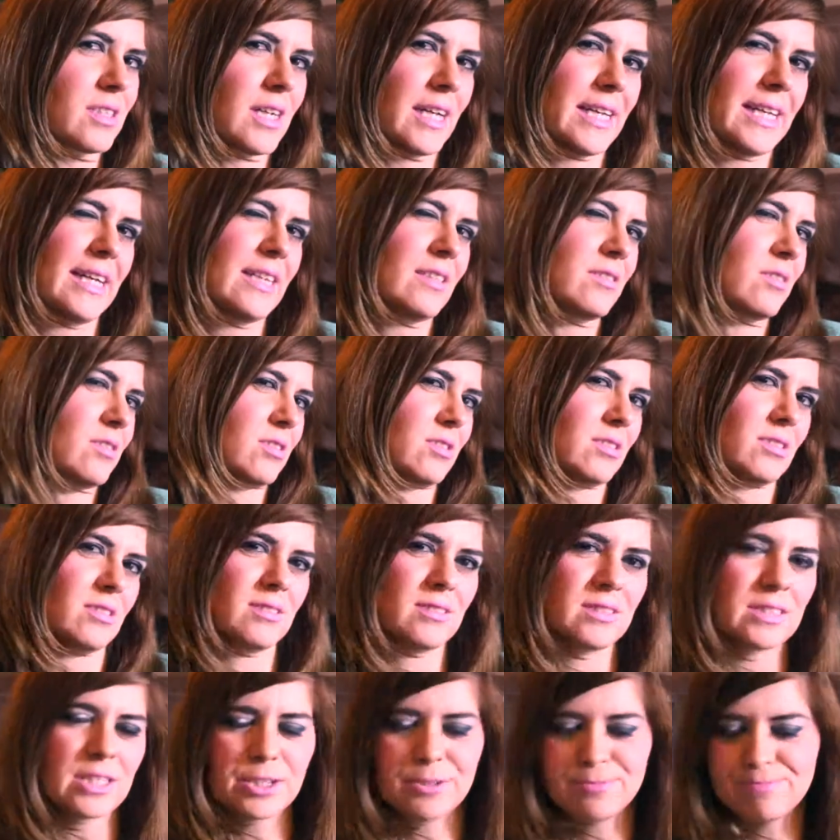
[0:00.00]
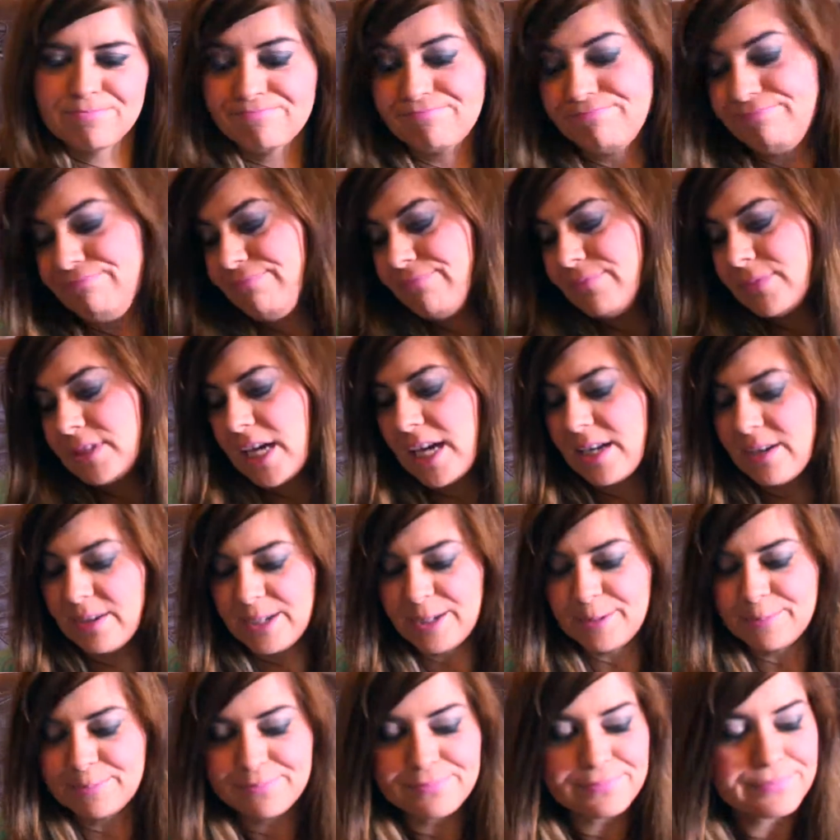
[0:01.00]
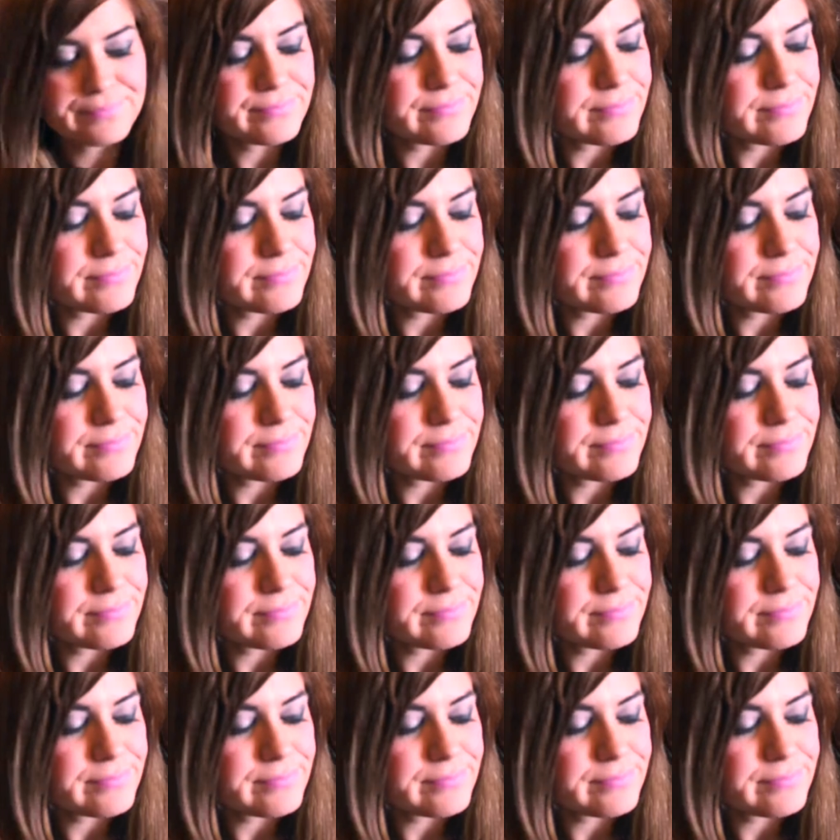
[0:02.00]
I guess. So, I don't know.